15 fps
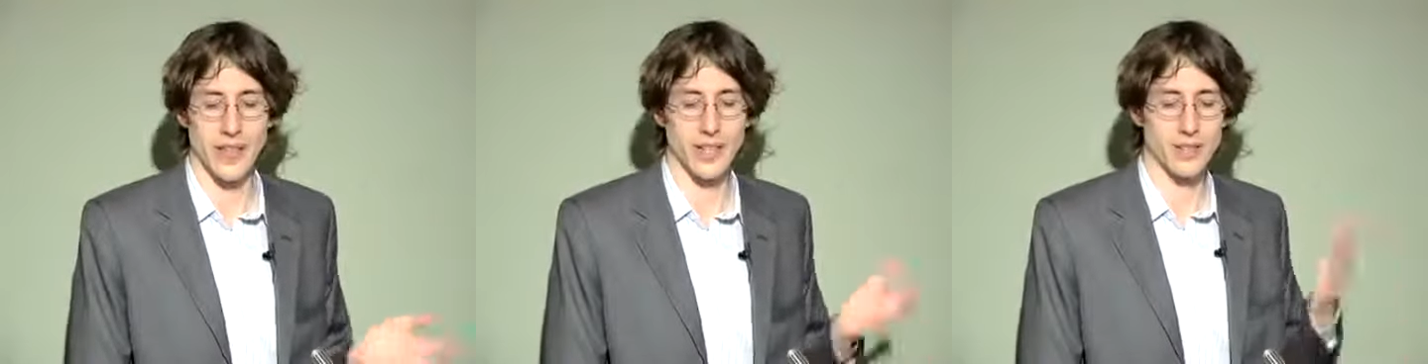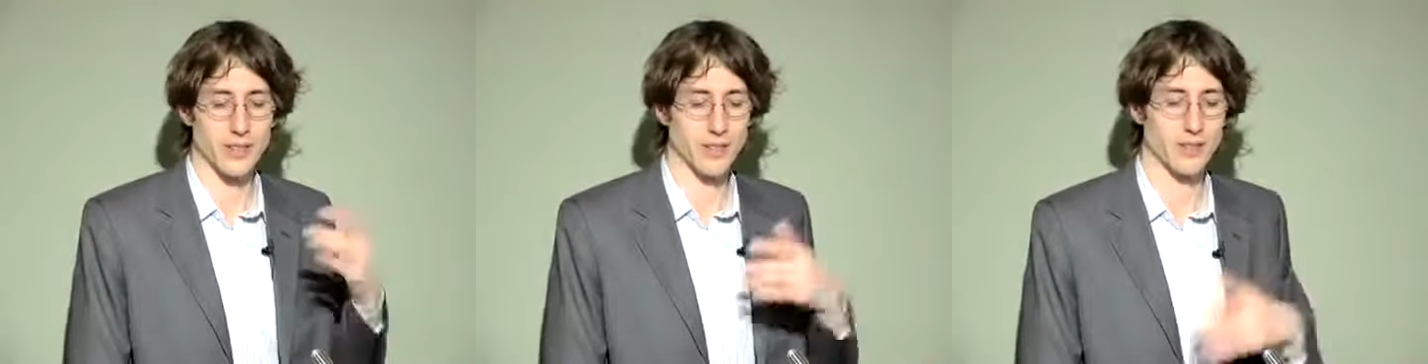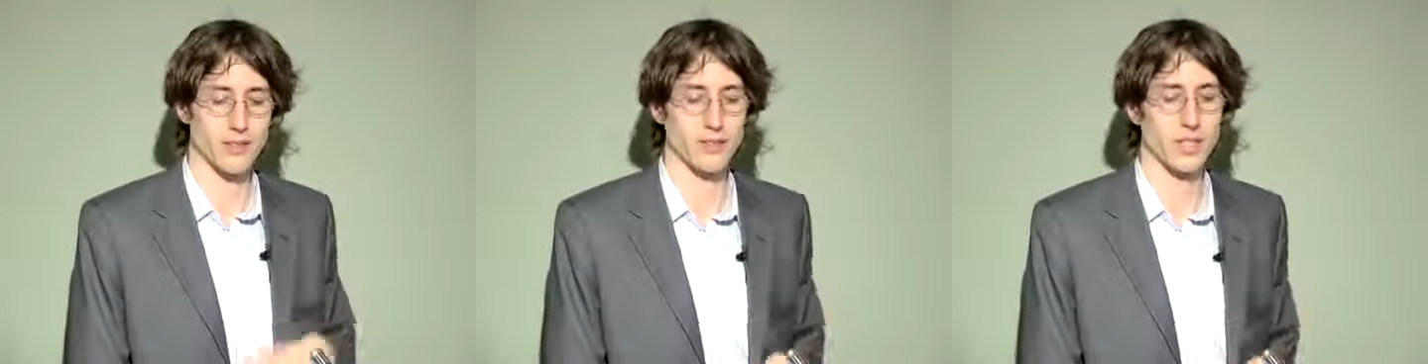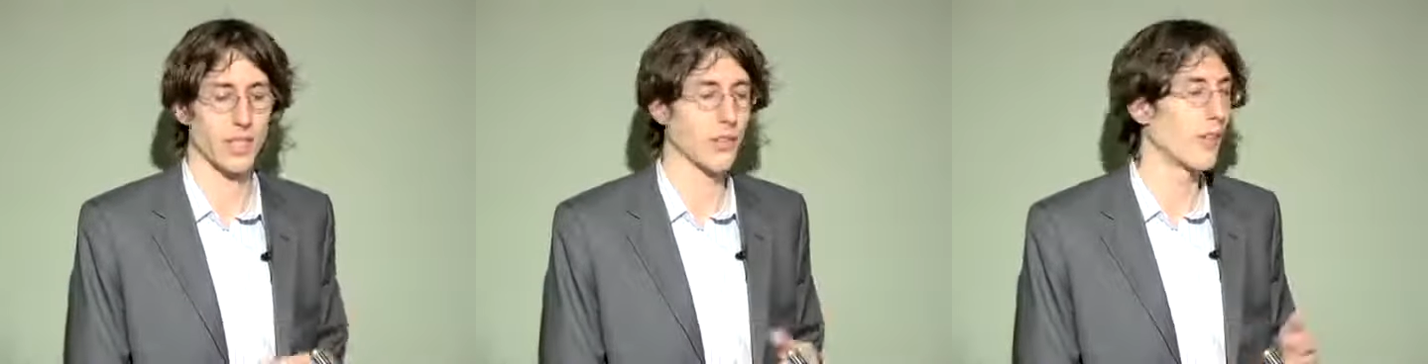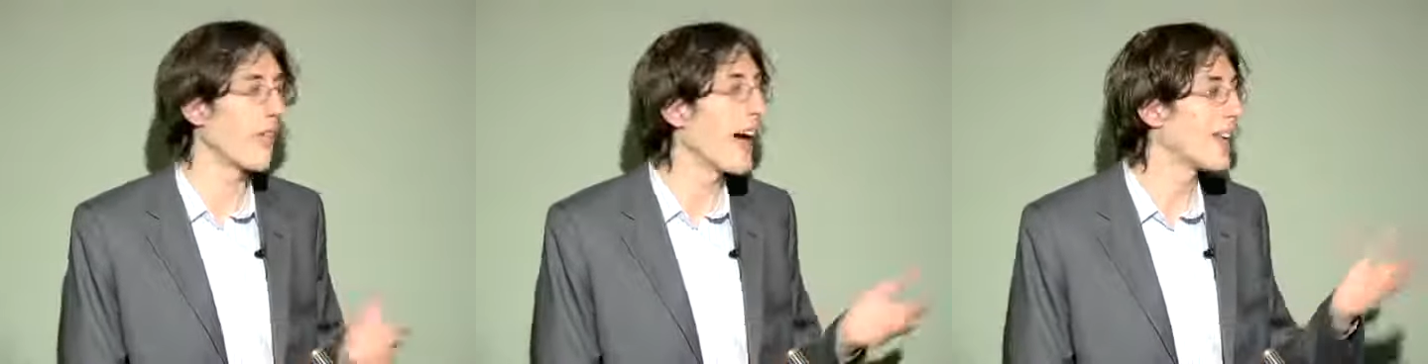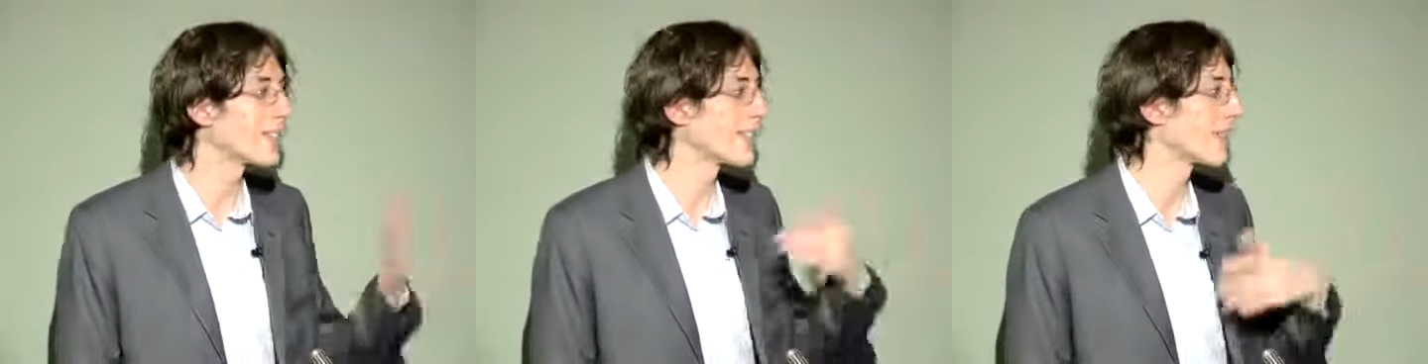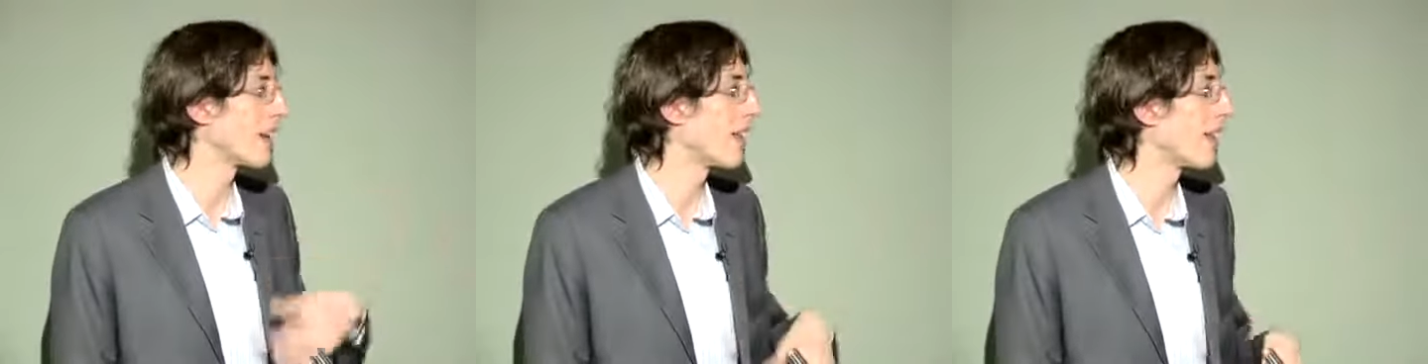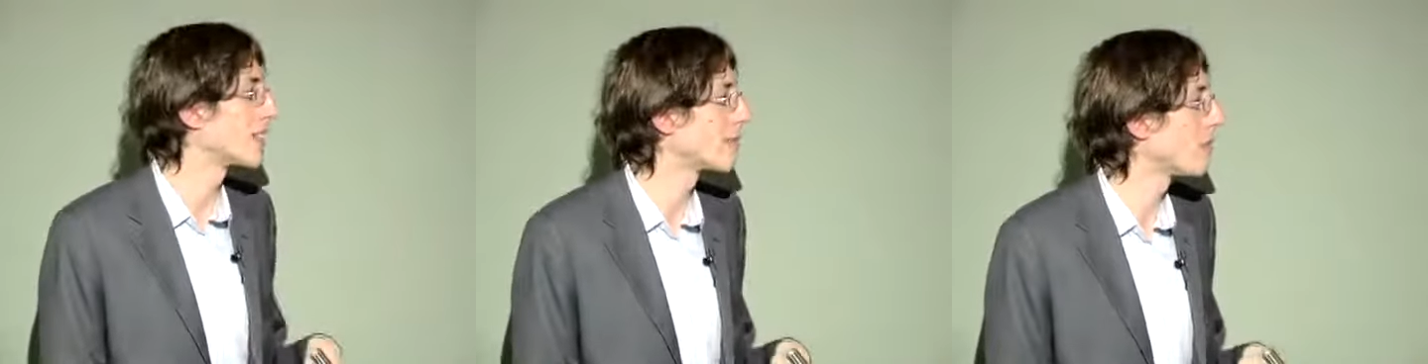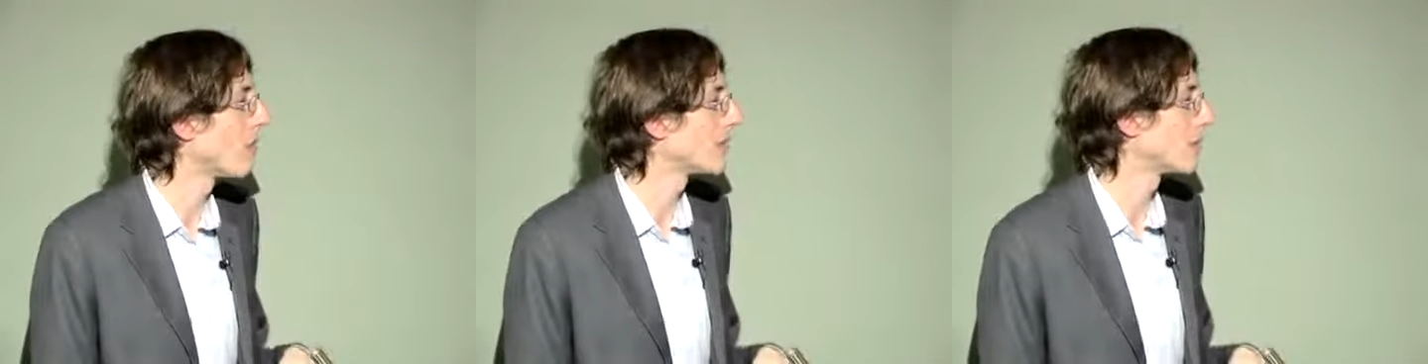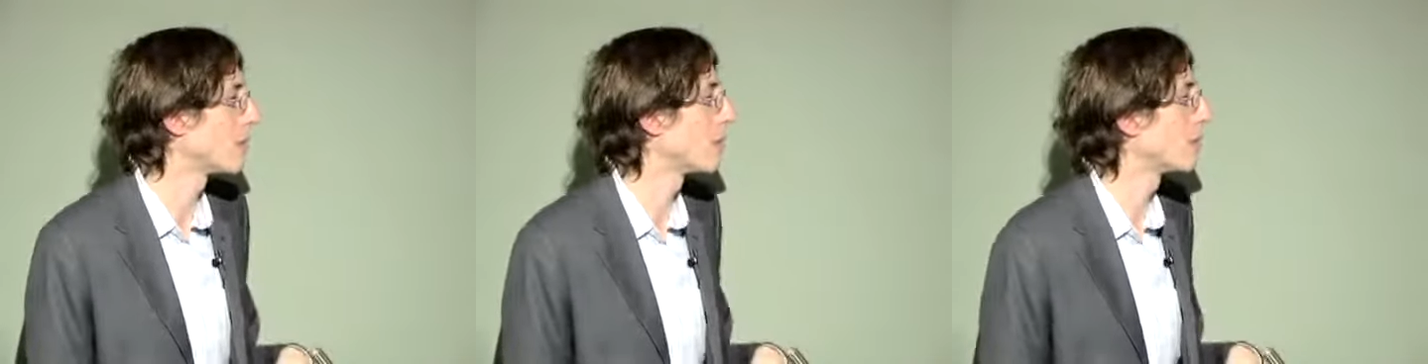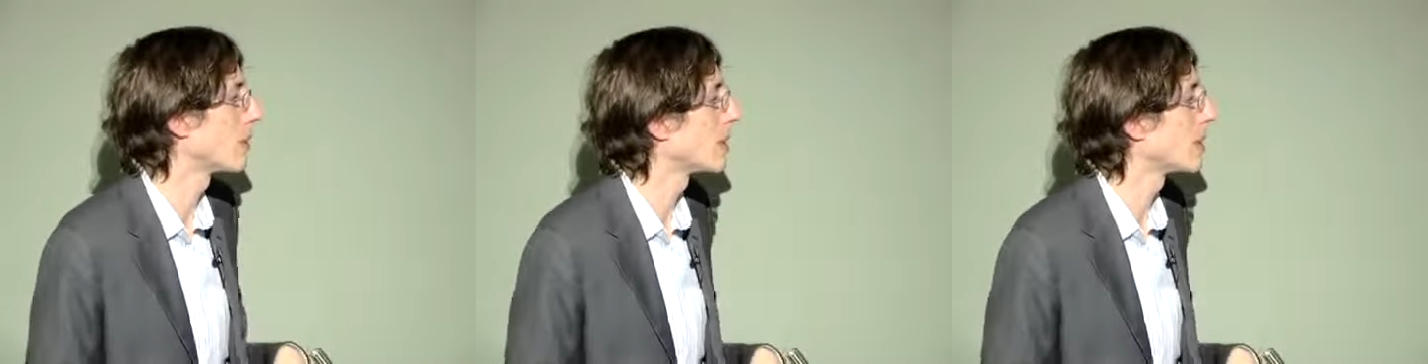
that's, the last thing that I like to point to people